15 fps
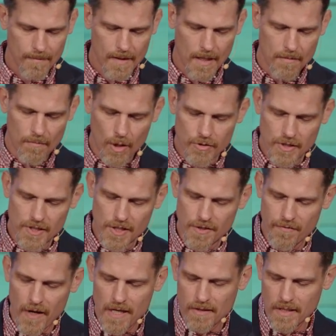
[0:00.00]
And Moses'
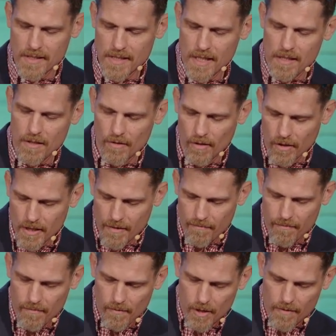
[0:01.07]
faith continued. Look at,
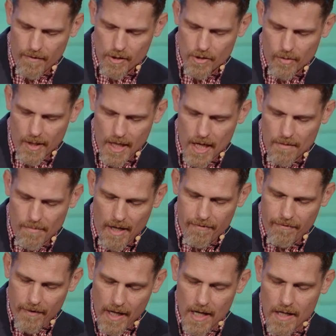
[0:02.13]
look at verse 28. By
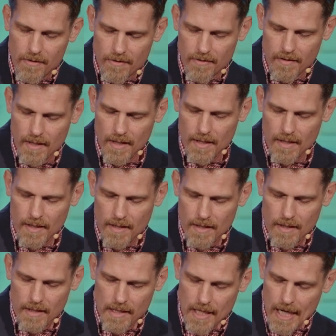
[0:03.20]
faith,
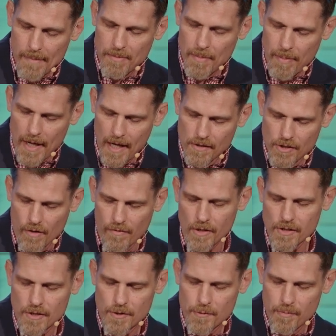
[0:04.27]
he kept the Passover
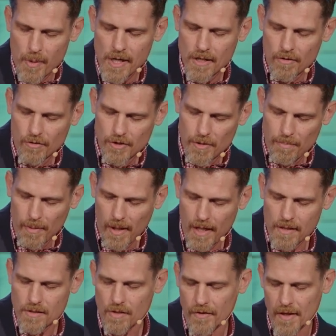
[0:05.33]
and sprinkled the
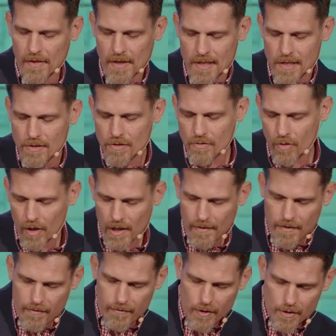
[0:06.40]
blood so that the destroyer
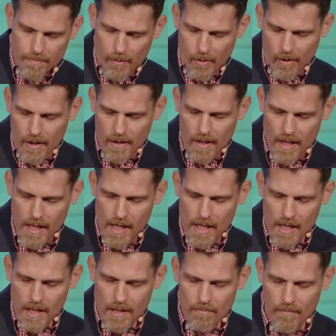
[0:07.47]
of the firstborn
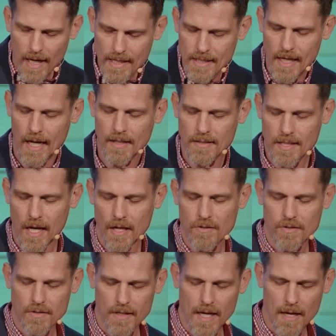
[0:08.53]
might not
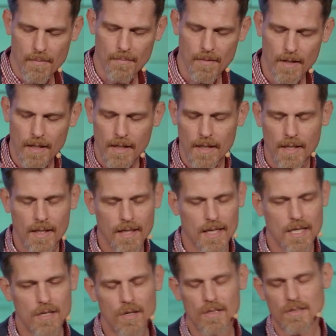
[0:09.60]
touch them.
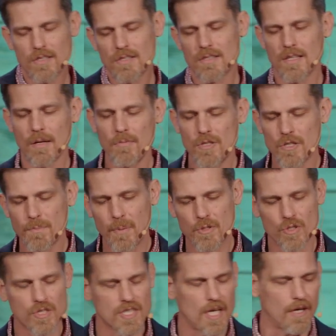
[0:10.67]
Can you just, I mean, just
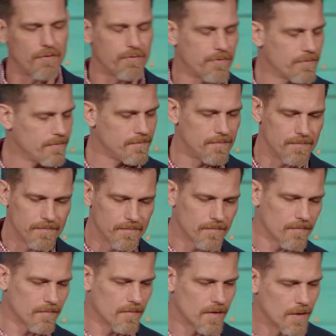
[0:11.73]
put yourself,
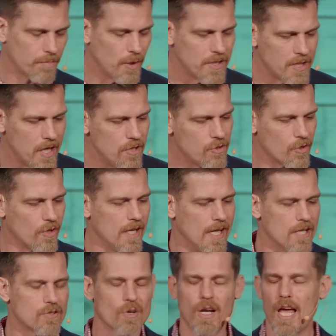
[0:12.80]
pretend you're an
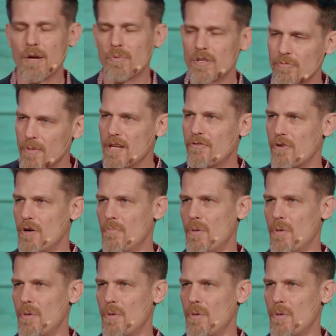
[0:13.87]
Israelite with me for a